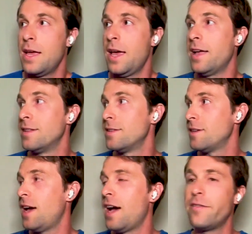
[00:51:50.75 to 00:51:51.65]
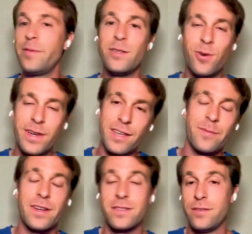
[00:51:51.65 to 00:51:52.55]
And I've been talking
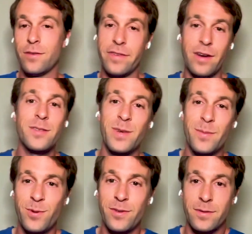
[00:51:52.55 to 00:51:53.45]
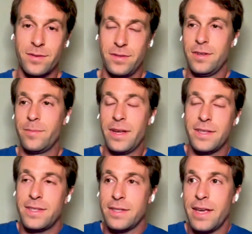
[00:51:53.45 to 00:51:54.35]
about, you know, various people about this
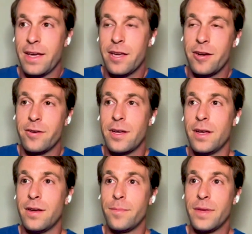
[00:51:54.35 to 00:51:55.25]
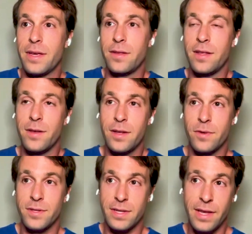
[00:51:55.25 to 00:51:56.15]
attack here um, in, in, in,
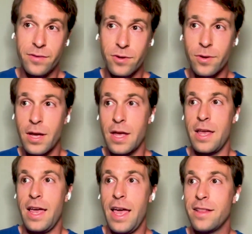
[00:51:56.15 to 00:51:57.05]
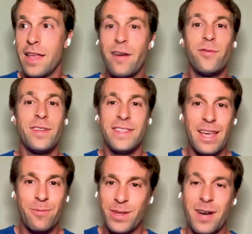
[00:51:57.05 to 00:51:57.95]
Montenegro, and every day
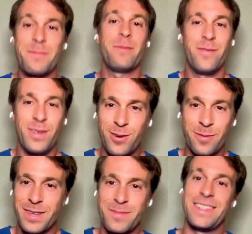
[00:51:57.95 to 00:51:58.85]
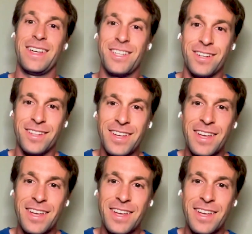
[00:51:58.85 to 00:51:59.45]
we'd come up with a new optimization.